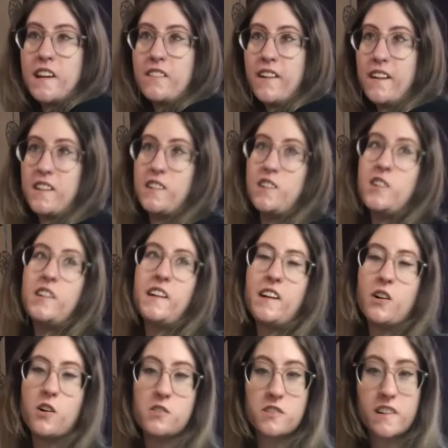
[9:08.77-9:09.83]
like uni
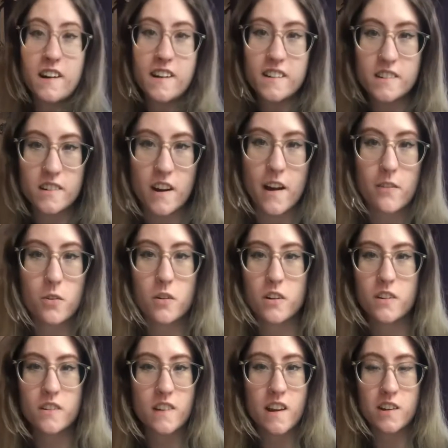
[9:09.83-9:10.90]
holiday, so everyone
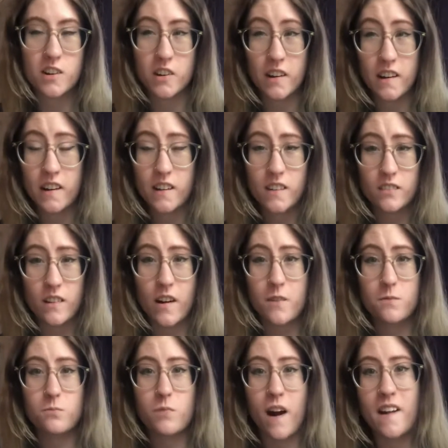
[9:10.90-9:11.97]
who's at uni, like
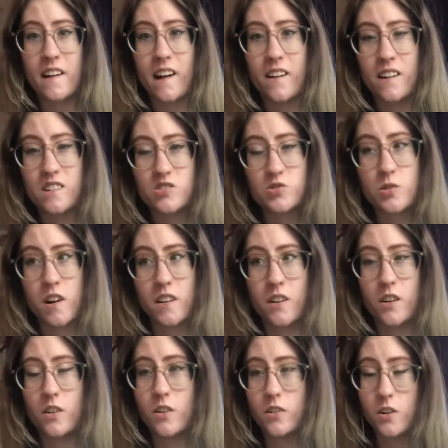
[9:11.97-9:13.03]
right now in Australia,
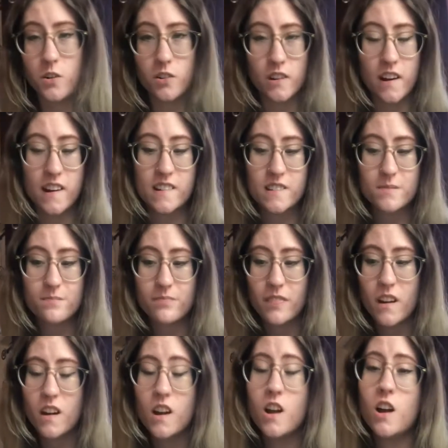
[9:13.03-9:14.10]
are on holidays.
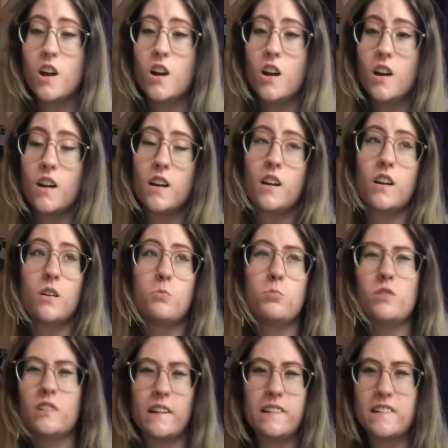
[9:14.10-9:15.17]
Well,
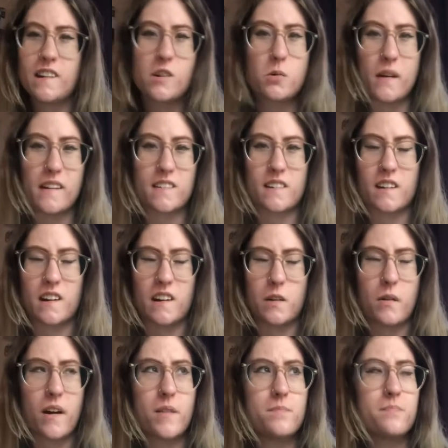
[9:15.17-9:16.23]
at least in Queensland
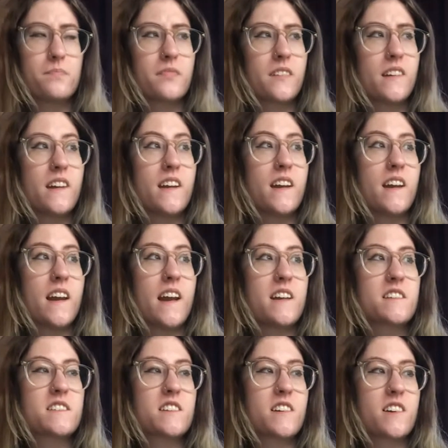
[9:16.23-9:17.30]
anyway. And
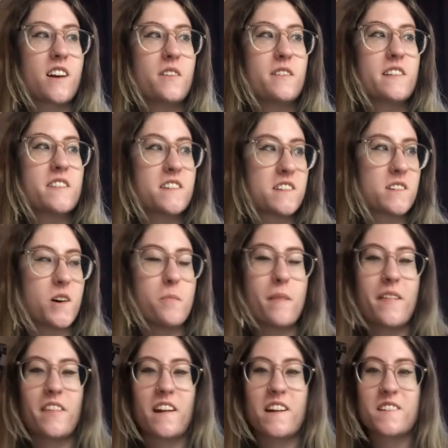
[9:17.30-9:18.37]
so I was in the shop
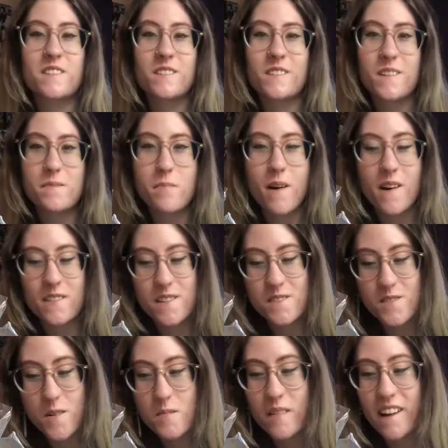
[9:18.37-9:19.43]
and then I saw this person
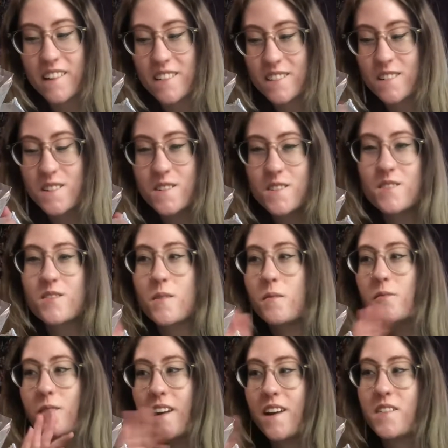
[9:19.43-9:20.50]
from my school, from
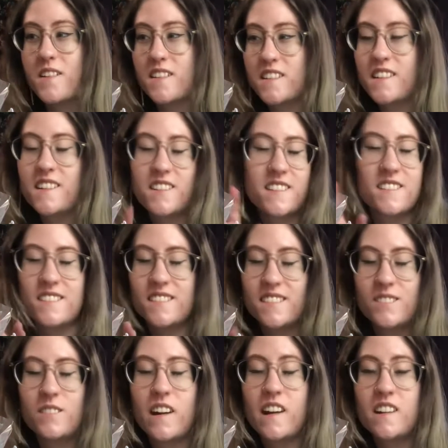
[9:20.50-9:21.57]
when I went to
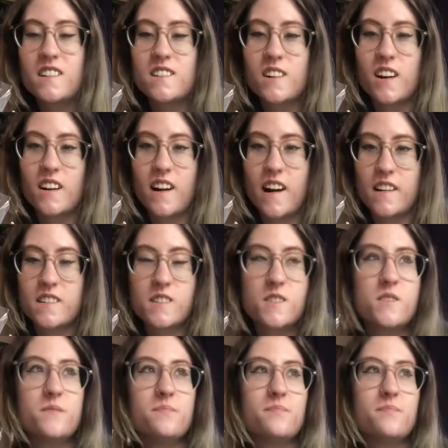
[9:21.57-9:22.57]
when I used to go to high school.